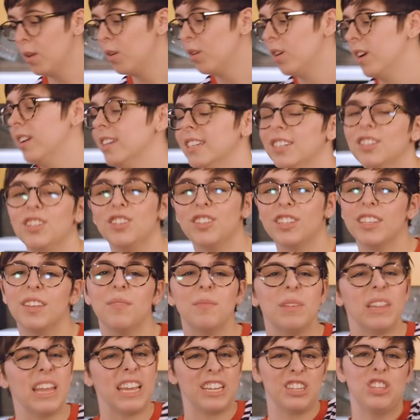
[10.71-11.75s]
Hold on, just give
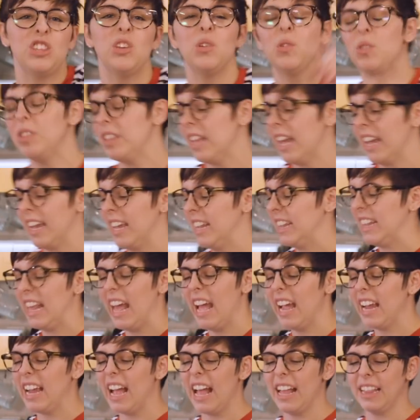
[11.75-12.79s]
me like 2 seconds. No.
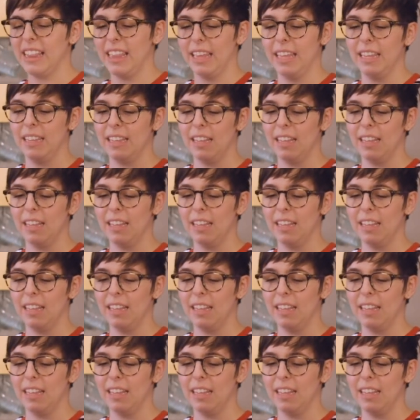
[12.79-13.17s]
I got this.